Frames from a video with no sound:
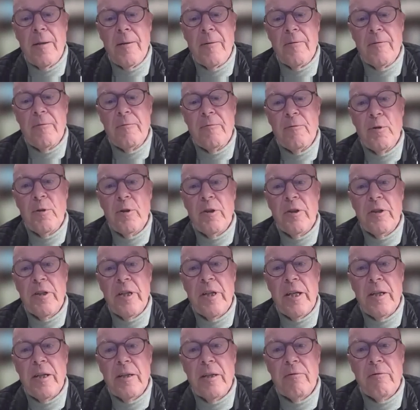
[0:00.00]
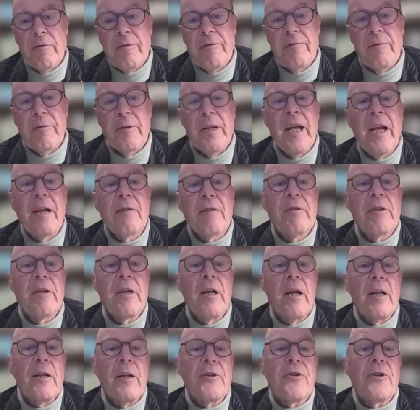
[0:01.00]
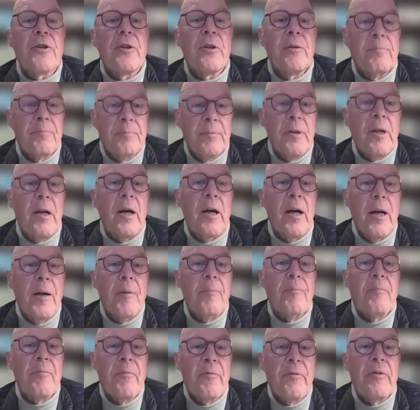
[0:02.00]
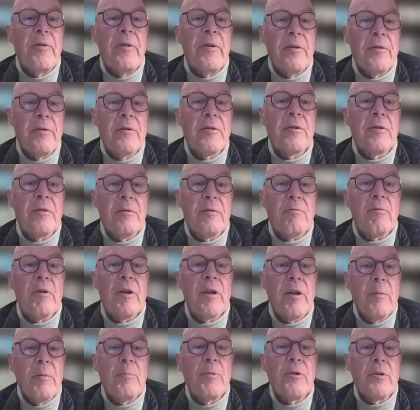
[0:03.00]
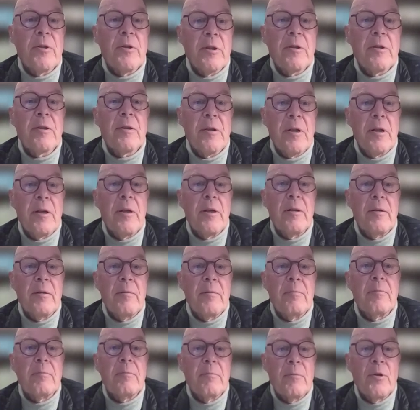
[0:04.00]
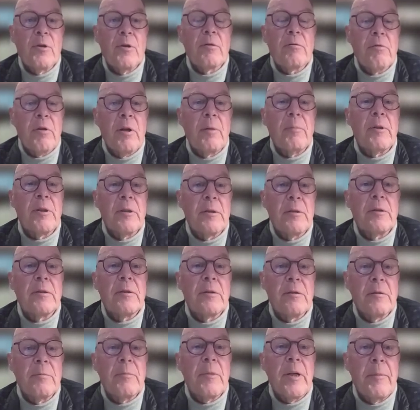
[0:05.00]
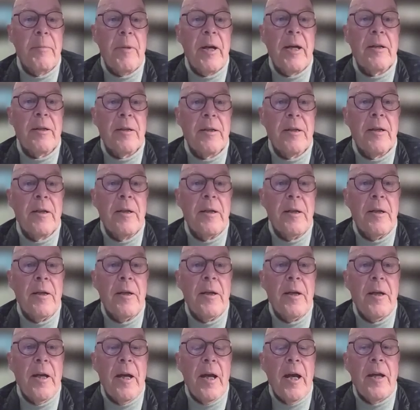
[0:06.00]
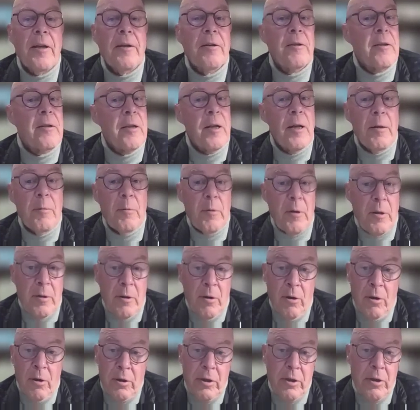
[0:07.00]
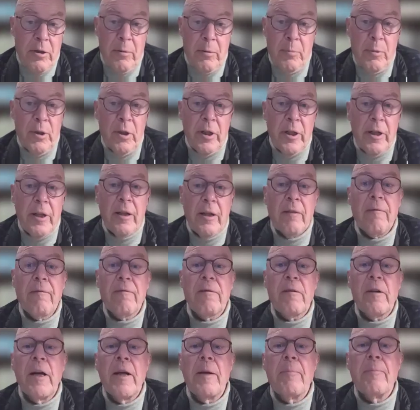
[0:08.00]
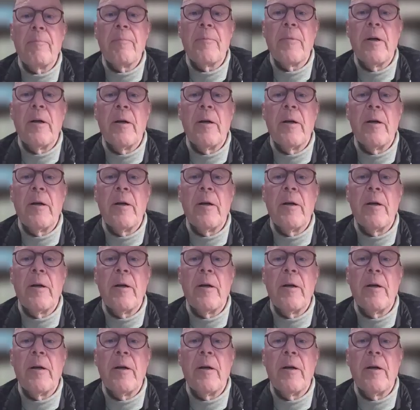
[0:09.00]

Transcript: for data-driven agriculture, this really puts more trouble into my mind. And also the political frame.